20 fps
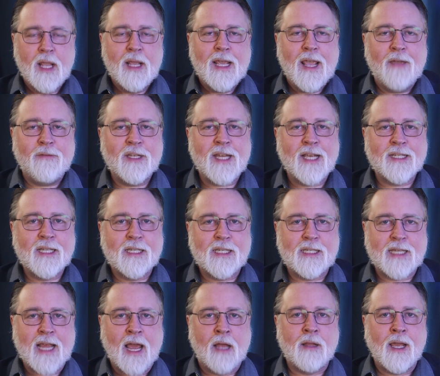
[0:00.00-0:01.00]
If it doesn't
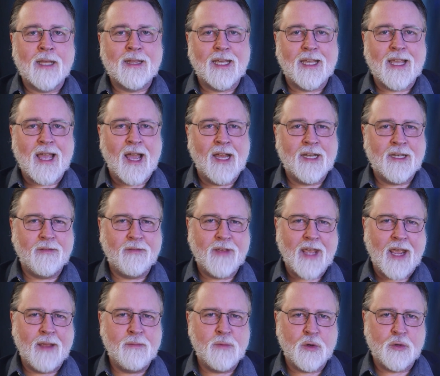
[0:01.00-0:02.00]
sound like the kind of
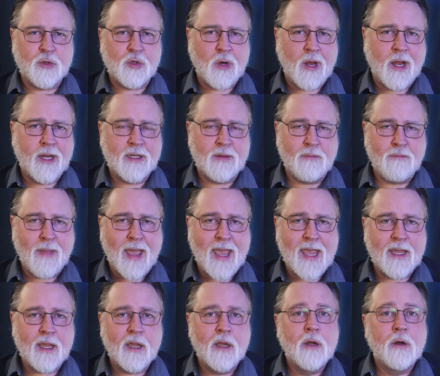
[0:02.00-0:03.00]
game you're trying to
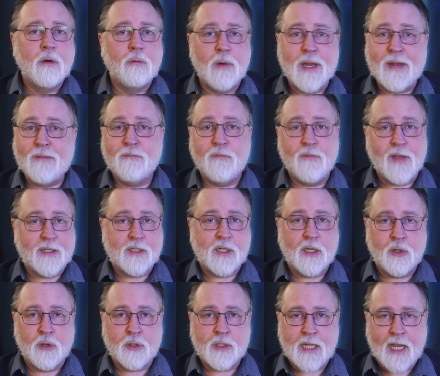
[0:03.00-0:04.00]
make, revisit
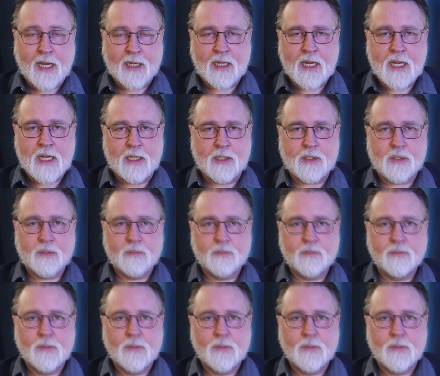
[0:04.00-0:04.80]
your techniques.